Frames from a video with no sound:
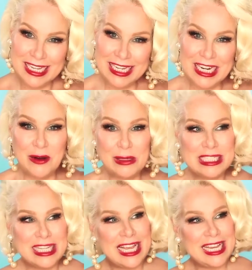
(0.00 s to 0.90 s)
You know,
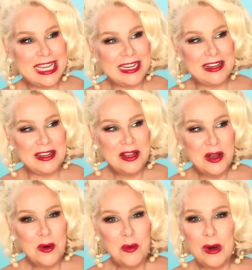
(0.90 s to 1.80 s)
it's like uh,
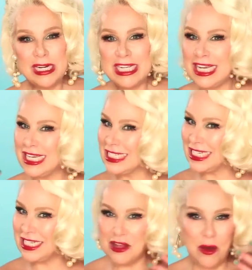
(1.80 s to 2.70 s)
one kiss
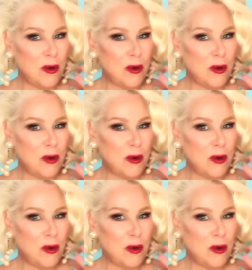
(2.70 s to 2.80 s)
and the